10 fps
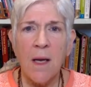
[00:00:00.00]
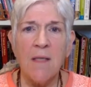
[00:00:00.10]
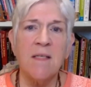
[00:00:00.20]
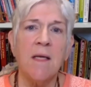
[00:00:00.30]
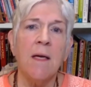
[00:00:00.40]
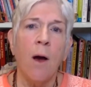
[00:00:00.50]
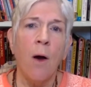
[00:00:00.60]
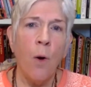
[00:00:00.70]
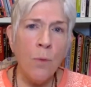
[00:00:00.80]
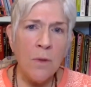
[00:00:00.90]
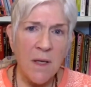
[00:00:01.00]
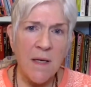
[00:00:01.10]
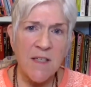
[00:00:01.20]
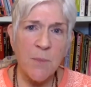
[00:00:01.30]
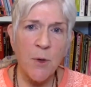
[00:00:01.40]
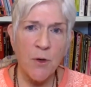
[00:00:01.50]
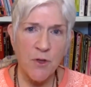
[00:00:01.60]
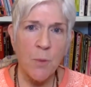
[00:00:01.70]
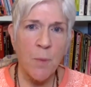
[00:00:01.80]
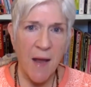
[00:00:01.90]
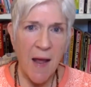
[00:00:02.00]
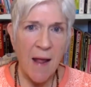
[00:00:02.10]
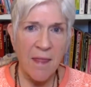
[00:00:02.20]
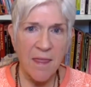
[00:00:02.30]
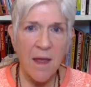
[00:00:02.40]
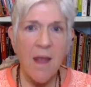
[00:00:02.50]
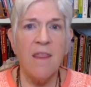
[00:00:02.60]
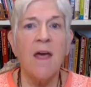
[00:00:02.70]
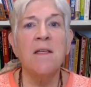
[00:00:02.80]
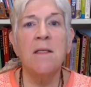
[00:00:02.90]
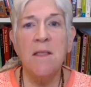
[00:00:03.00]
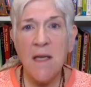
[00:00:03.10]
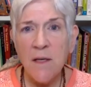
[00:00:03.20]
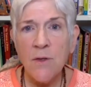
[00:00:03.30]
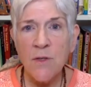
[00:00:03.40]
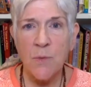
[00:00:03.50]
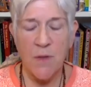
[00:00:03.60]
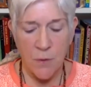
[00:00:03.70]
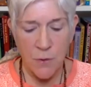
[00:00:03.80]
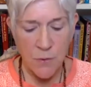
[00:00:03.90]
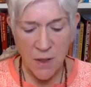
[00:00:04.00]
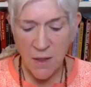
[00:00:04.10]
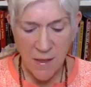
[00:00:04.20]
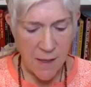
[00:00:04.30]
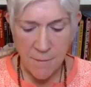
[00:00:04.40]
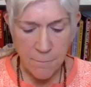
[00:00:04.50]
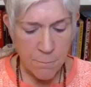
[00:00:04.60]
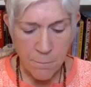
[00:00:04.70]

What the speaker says: is the only spiritual path that deals with Kundalini.